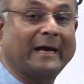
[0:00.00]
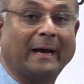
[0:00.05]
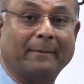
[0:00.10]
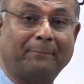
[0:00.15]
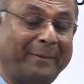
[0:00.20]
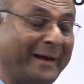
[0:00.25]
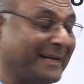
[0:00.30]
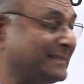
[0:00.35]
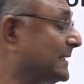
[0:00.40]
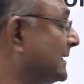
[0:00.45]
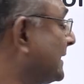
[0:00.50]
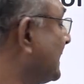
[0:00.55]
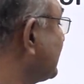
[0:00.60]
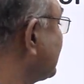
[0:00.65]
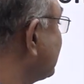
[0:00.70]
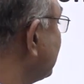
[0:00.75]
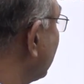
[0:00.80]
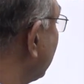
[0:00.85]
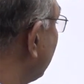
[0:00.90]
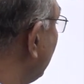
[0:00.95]
capacitor
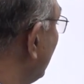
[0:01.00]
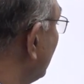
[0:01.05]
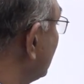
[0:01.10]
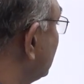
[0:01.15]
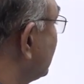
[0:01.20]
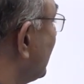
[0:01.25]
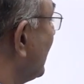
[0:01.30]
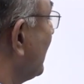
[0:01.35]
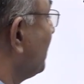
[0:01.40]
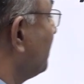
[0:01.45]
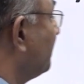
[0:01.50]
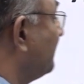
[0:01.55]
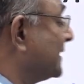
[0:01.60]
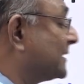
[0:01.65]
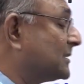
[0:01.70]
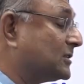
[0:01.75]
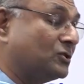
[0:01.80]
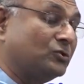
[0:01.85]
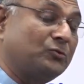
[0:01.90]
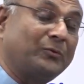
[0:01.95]
circuits
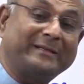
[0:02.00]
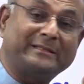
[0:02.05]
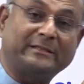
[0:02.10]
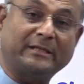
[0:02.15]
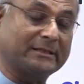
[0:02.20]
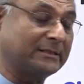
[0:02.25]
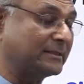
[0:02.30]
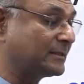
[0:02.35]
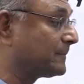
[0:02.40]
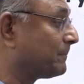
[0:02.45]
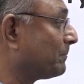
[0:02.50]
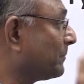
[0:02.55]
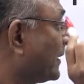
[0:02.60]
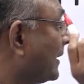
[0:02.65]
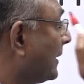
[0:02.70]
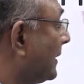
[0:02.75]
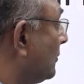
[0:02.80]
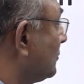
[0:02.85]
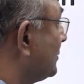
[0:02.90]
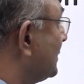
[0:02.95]
with switches.
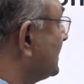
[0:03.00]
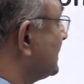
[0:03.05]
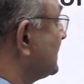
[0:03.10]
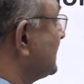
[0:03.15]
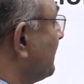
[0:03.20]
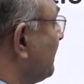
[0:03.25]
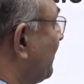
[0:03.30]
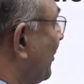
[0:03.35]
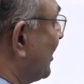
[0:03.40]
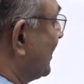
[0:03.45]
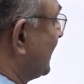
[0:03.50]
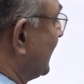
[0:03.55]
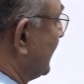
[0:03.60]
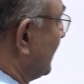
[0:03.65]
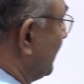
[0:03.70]
Now this is important,